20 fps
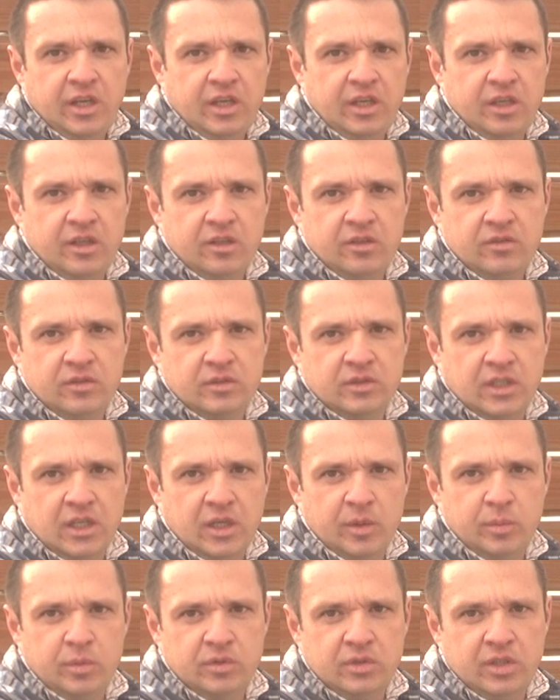and
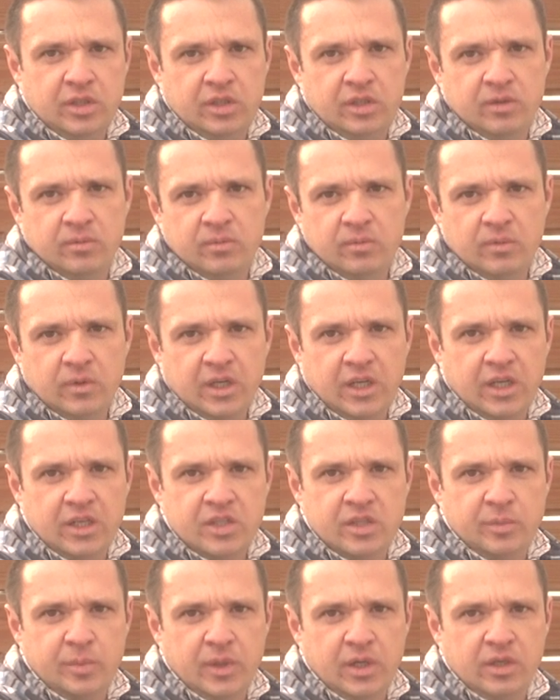reliably
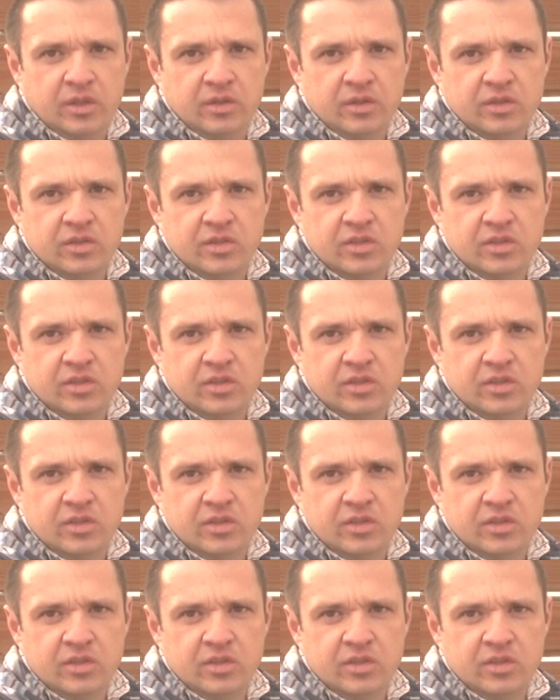hash about